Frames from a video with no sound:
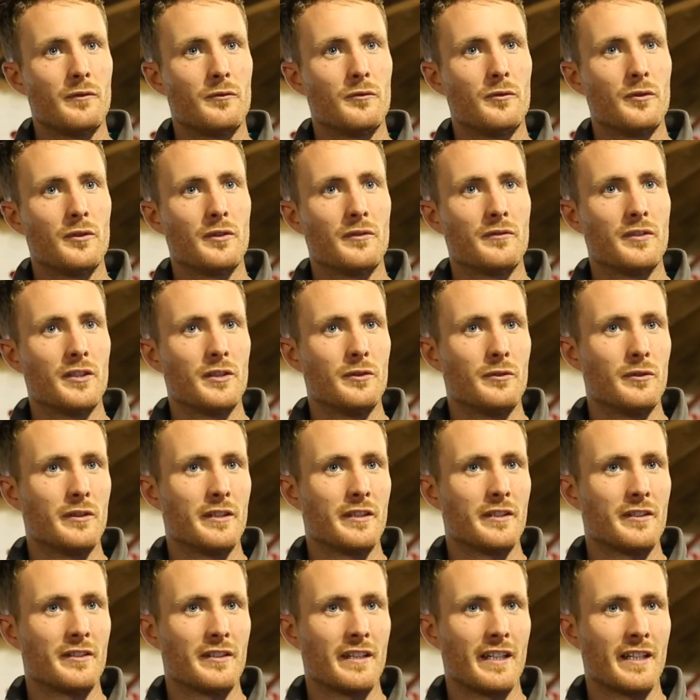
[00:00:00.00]
one of the old
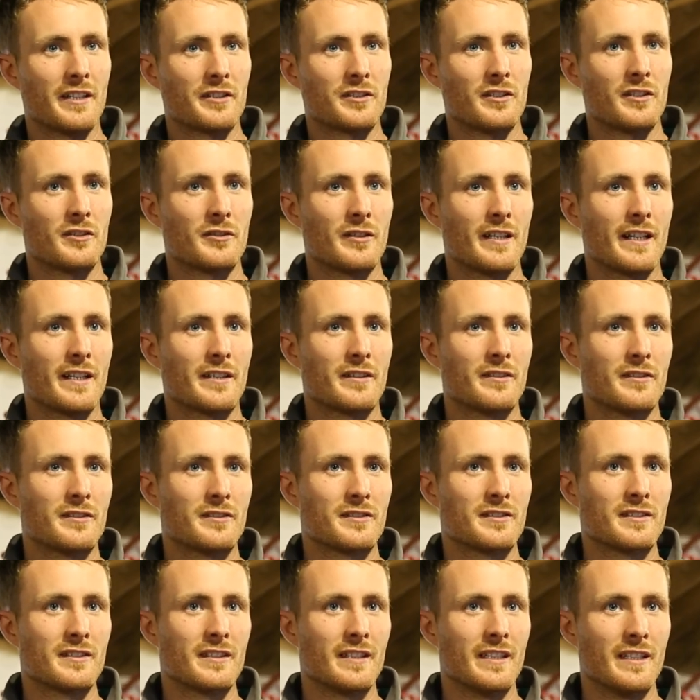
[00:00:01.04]
international
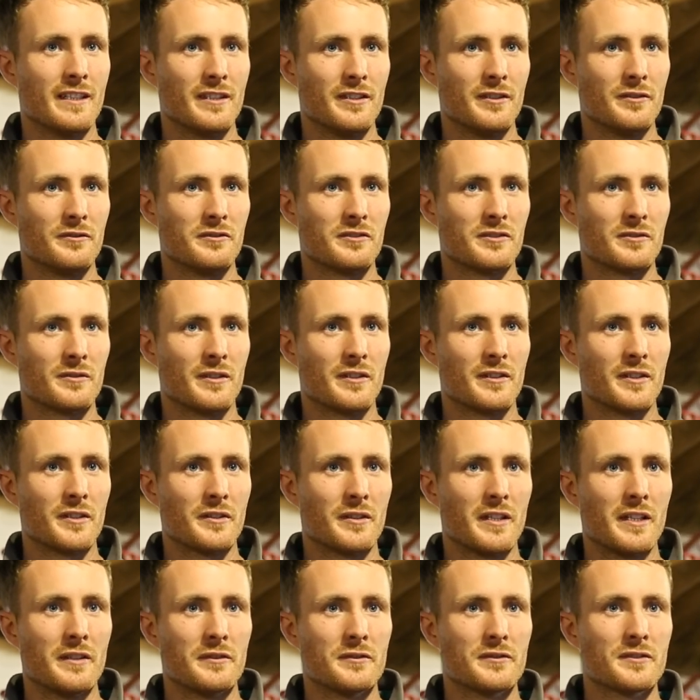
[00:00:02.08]
tractors in use around the
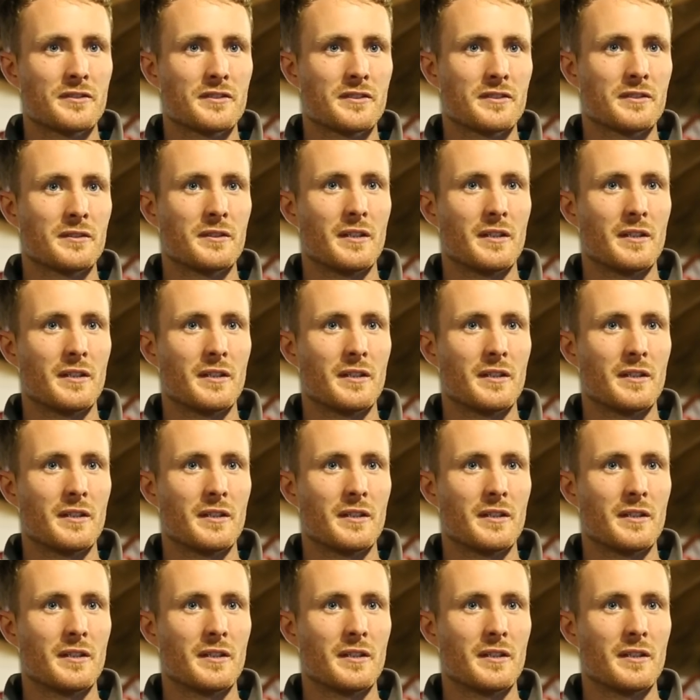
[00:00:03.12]
grounds,